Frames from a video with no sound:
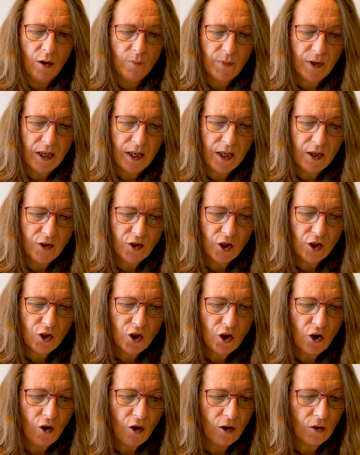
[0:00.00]
his
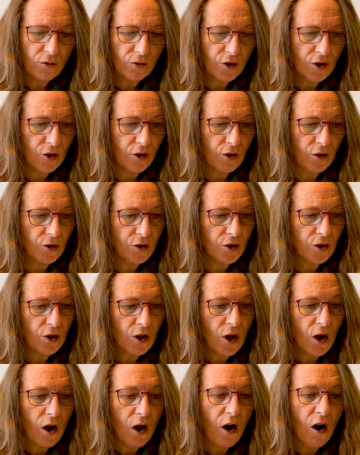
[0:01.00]
childhood.
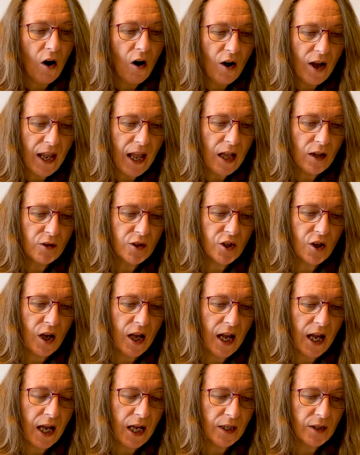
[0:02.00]
I held her
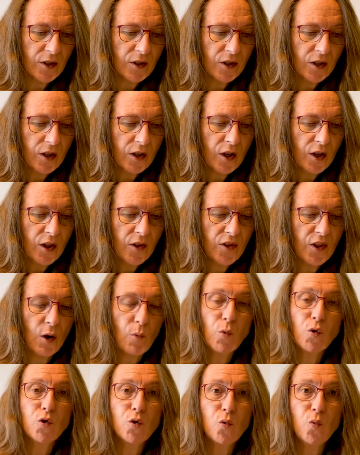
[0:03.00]
hand that
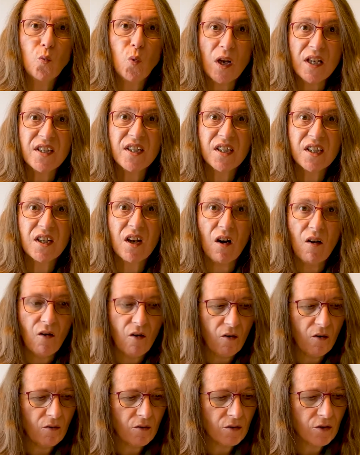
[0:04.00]
was always
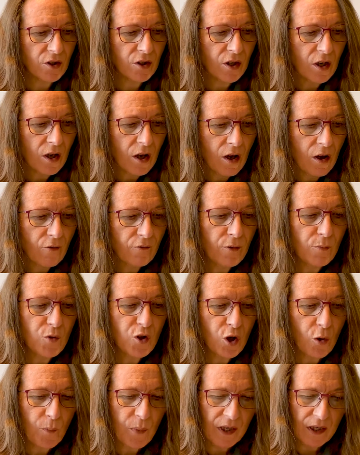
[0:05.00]
scarred from
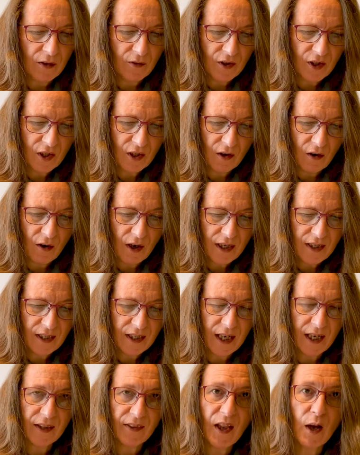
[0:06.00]
chopping and
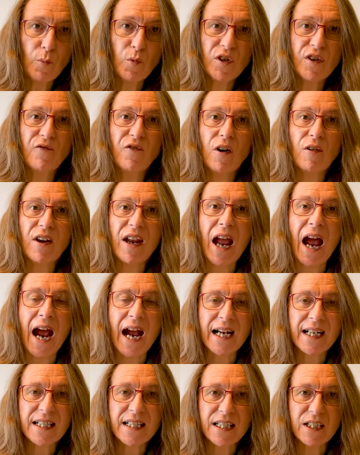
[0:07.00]
slicing. That was a very
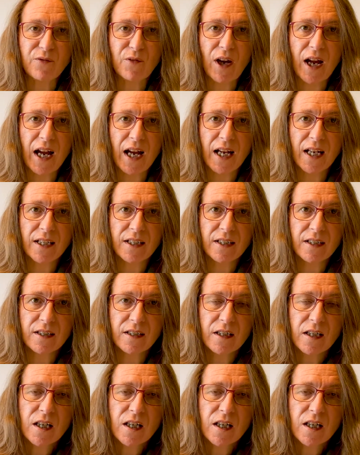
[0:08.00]
active hand.